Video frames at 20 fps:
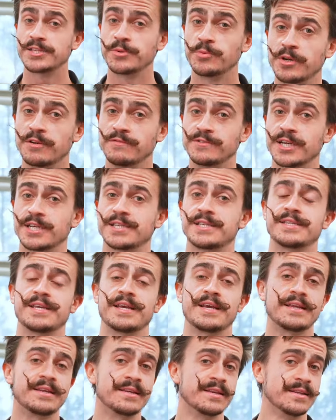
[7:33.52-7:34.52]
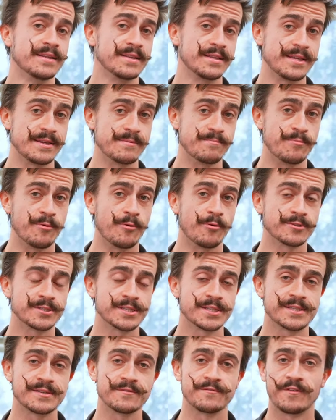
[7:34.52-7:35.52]
you would have just seen, the
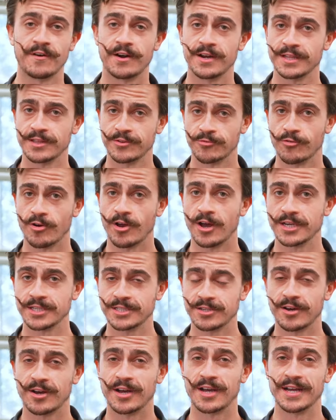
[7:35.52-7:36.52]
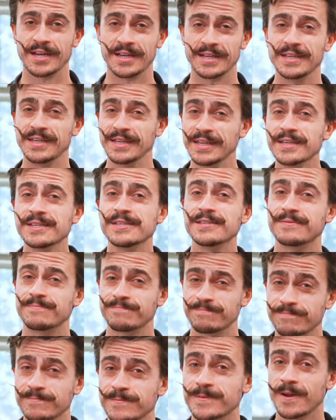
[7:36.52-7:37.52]
importance of finding the right tire is
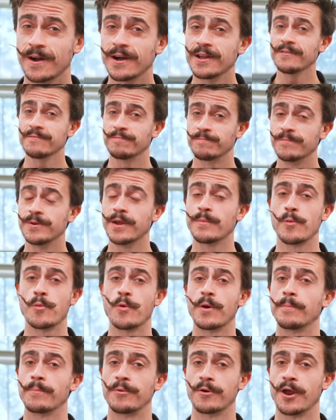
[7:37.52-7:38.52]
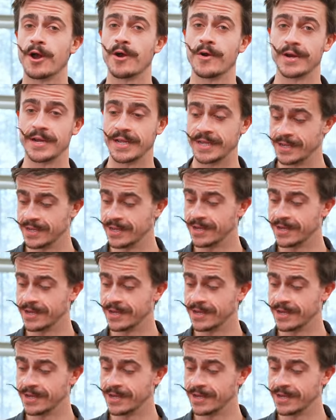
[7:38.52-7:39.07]
kind of #1 priority.